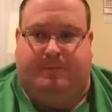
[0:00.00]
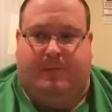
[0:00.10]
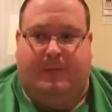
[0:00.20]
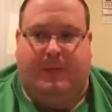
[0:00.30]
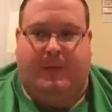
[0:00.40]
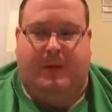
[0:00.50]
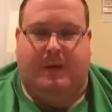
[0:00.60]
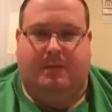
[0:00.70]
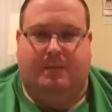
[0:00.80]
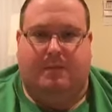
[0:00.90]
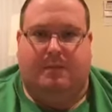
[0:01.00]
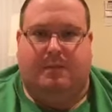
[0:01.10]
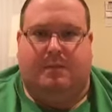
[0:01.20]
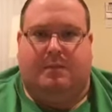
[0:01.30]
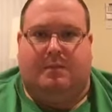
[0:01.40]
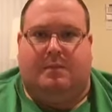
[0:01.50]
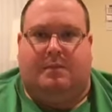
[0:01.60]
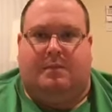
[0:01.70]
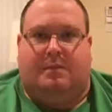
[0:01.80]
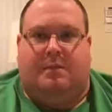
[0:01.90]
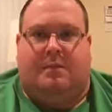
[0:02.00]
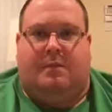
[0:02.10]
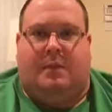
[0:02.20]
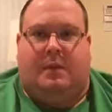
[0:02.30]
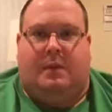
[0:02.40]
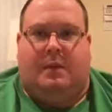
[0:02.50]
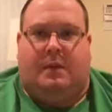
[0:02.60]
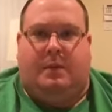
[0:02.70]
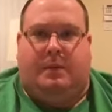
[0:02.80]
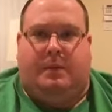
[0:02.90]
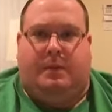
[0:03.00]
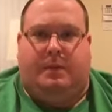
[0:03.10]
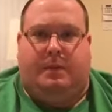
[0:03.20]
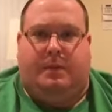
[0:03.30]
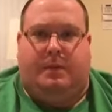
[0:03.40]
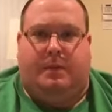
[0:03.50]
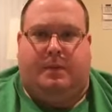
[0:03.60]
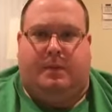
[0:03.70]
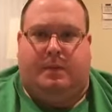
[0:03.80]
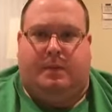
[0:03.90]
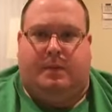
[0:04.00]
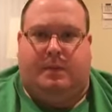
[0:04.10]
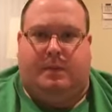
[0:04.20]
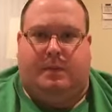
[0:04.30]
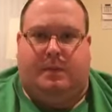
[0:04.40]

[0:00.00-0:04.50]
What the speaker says: (silence)